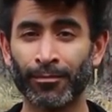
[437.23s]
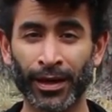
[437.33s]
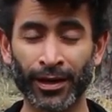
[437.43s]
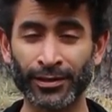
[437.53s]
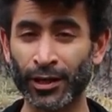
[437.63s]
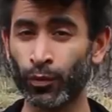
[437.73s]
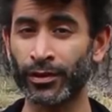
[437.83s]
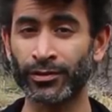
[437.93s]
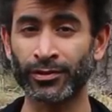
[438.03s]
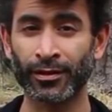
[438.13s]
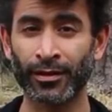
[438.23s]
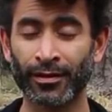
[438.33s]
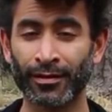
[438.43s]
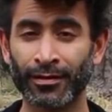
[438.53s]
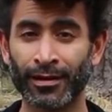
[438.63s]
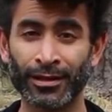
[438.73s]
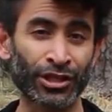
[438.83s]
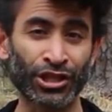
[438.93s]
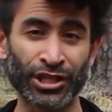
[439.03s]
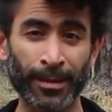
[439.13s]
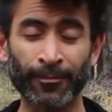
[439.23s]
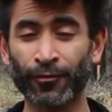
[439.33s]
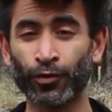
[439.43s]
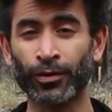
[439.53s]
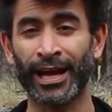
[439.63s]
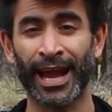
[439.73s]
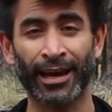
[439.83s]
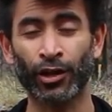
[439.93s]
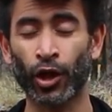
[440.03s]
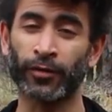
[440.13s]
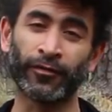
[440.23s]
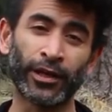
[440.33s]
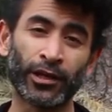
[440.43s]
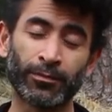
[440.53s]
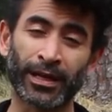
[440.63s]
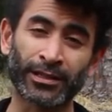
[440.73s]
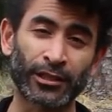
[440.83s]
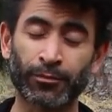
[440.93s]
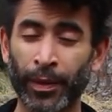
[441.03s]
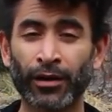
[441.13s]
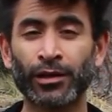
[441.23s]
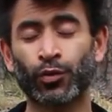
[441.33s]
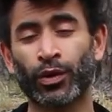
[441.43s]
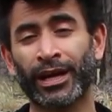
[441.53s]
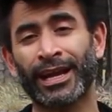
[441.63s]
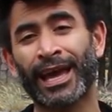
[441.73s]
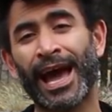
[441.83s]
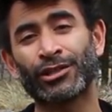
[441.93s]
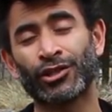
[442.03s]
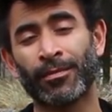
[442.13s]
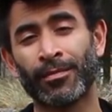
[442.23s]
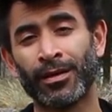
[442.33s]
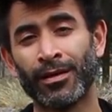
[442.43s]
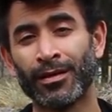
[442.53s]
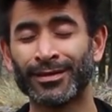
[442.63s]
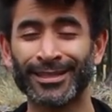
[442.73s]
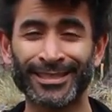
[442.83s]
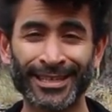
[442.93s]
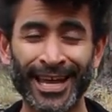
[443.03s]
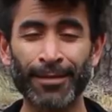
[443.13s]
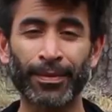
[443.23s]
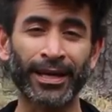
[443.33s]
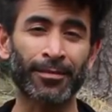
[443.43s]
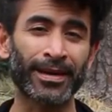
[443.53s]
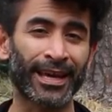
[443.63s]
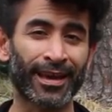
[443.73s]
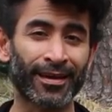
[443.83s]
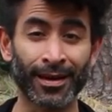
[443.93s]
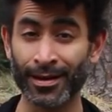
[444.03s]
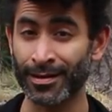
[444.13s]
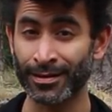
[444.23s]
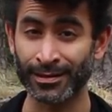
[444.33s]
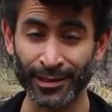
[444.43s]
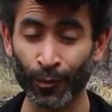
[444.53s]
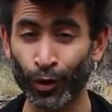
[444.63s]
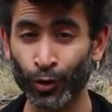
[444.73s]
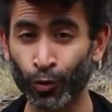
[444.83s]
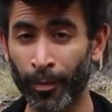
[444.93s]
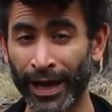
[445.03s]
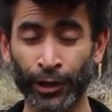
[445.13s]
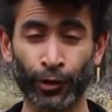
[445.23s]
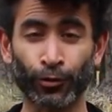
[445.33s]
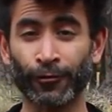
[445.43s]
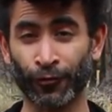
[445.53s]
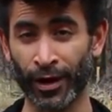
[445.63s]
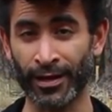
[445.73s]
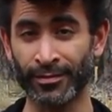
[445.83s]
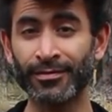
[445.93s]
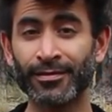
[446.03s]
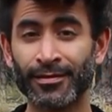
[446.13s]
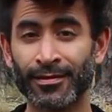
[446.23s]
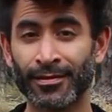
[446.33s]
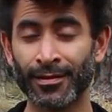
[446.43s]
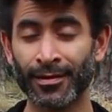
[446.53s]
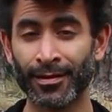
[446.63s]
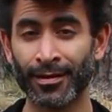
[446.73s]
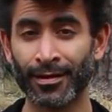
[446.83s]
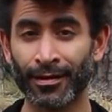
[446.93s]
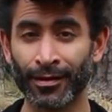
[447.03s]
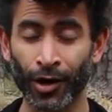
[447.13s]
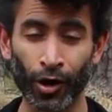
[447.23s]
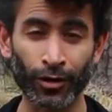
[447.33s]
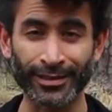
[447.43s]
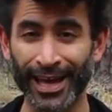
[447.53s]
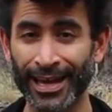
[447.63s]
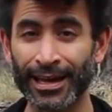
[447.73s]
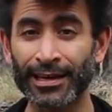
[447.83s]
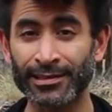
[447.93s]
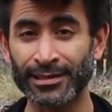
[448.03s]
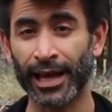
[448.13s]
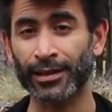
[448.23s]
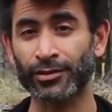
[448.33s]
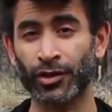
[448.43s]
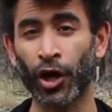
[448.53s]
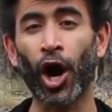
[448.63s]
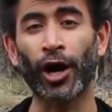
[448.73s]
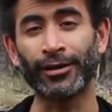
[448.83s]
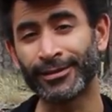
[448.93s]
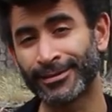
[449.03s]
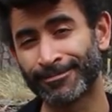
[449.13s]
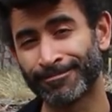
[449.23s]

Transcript: because he was shameful and had a lot of guilt because his parents were going to catch him to today becoming someone who my girlfriend calls a sex god.